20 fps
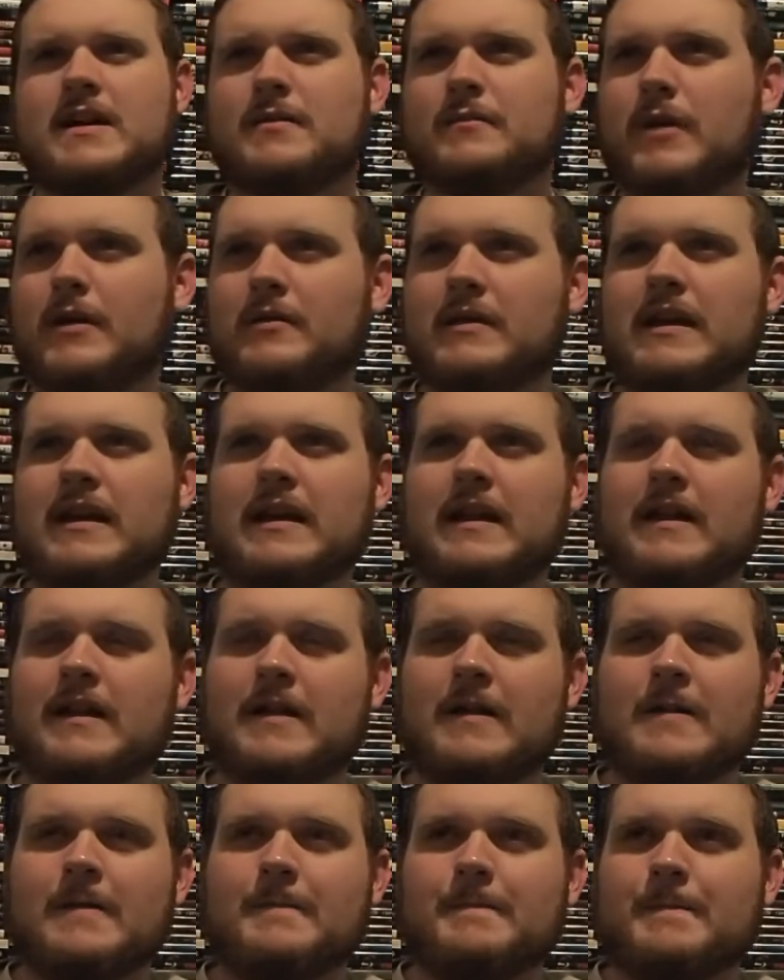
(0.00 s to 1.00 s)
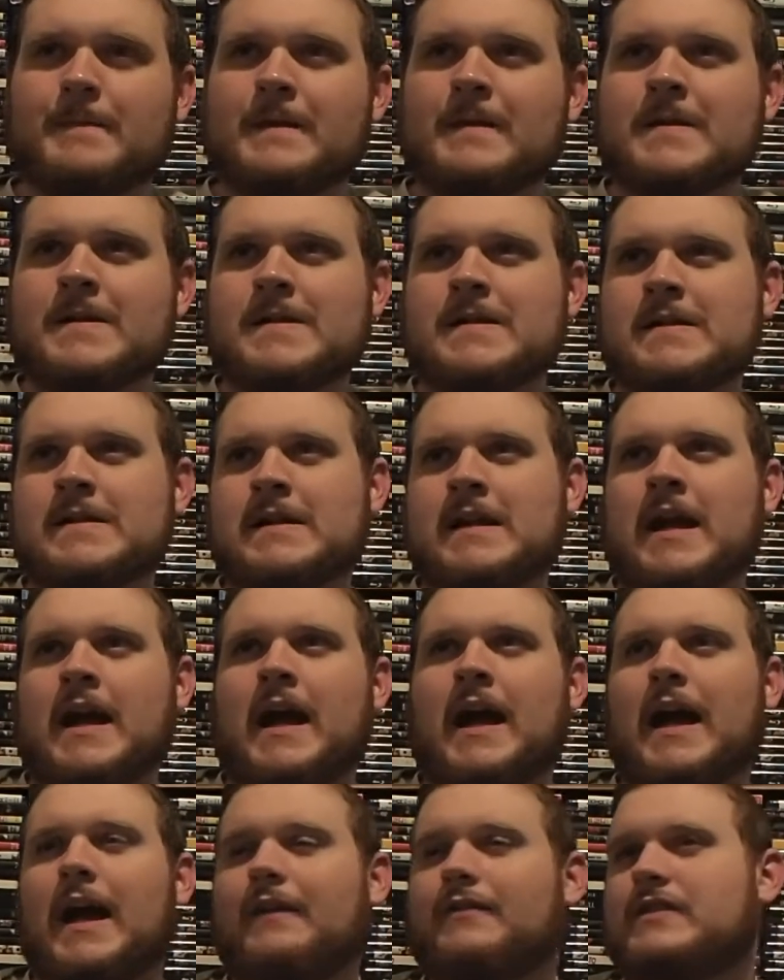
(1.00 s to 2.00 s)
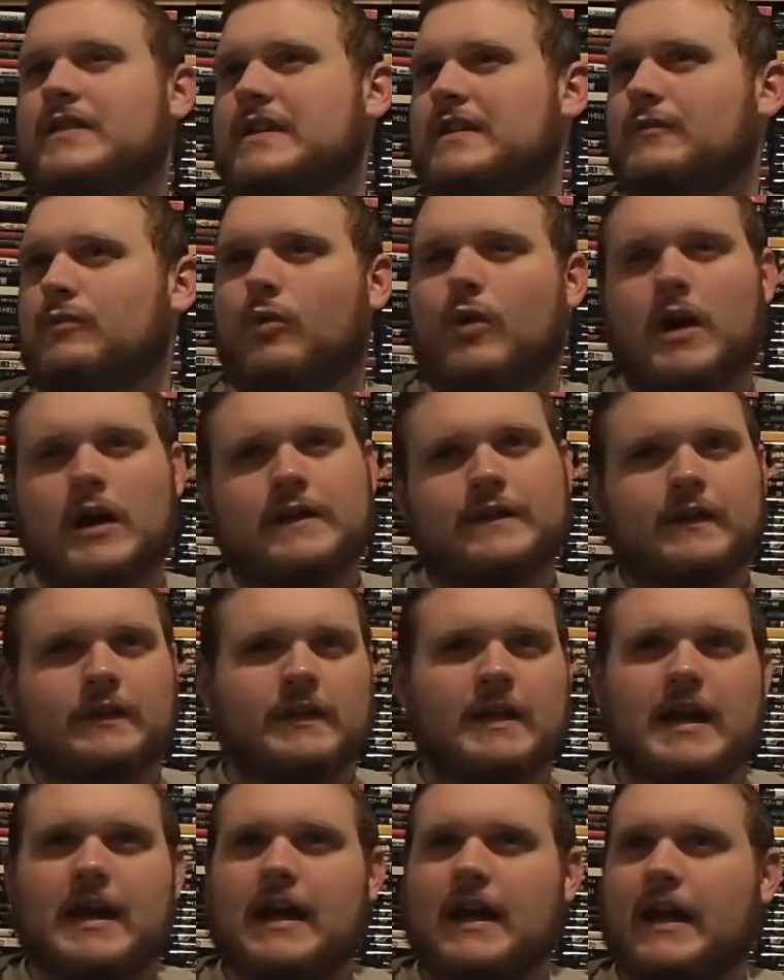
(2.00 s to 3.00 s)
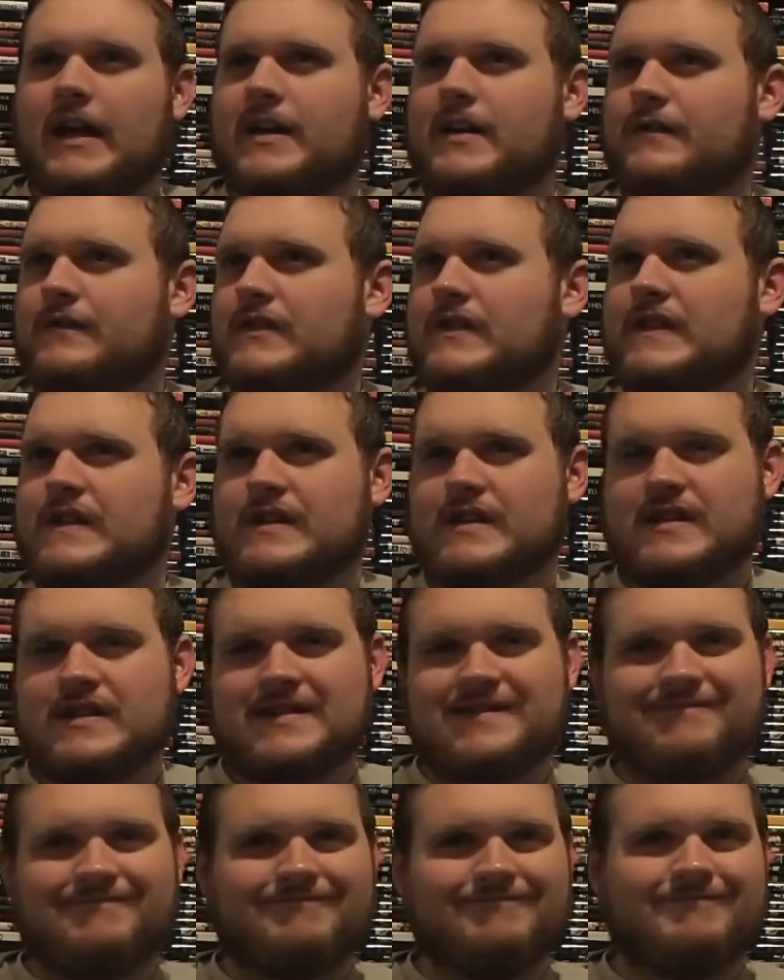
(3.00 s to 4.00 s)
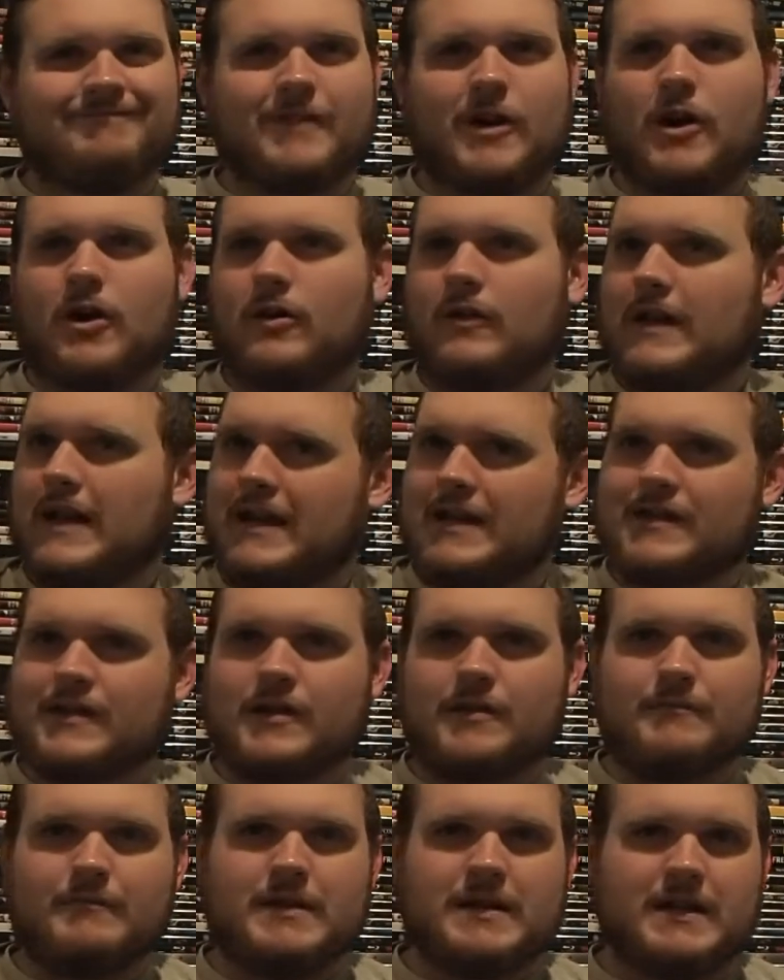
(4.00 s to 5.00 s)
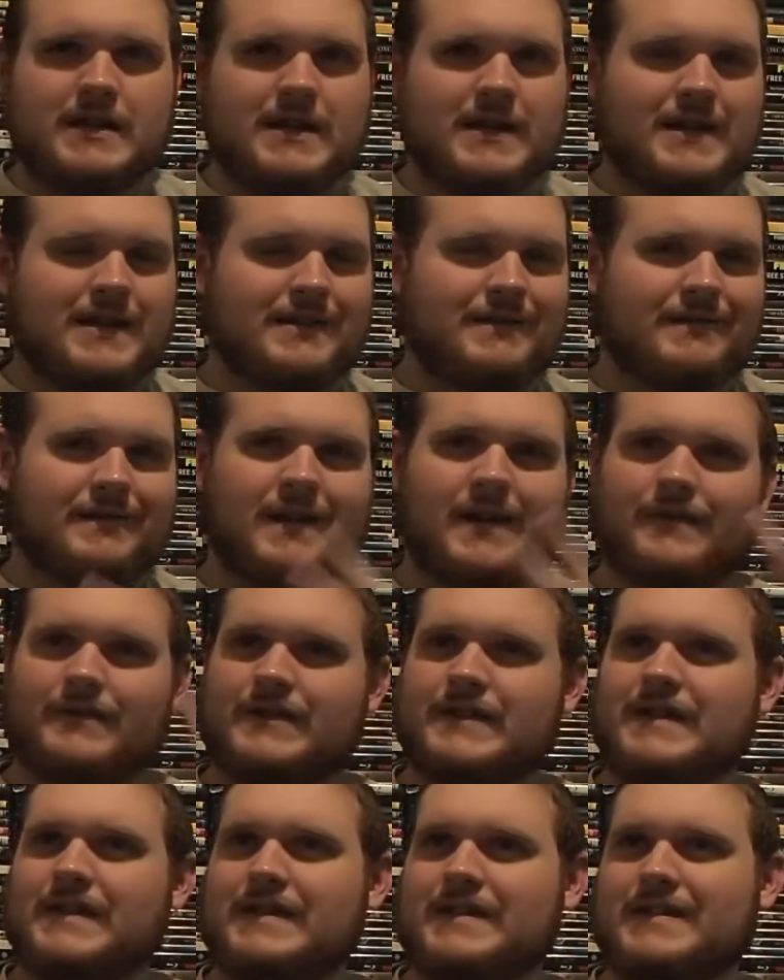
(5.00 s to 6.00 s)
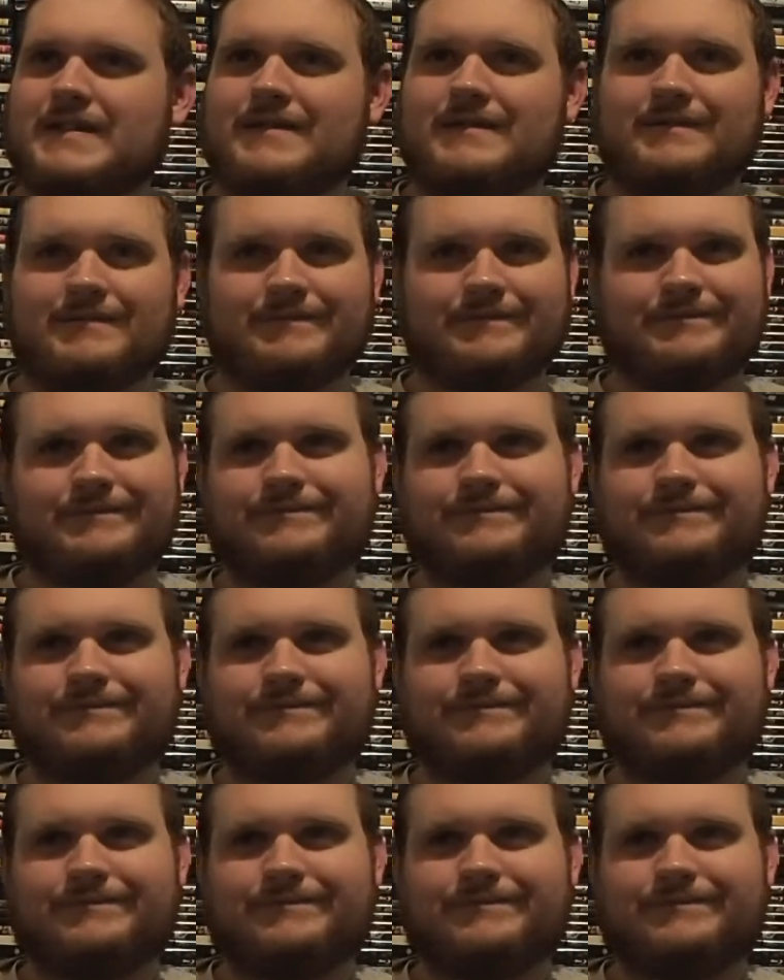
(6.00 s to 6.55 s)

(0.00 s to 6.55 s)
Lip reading: but I mean, I've seen Walk the Line, I've seen All Eyes on Me, I've seen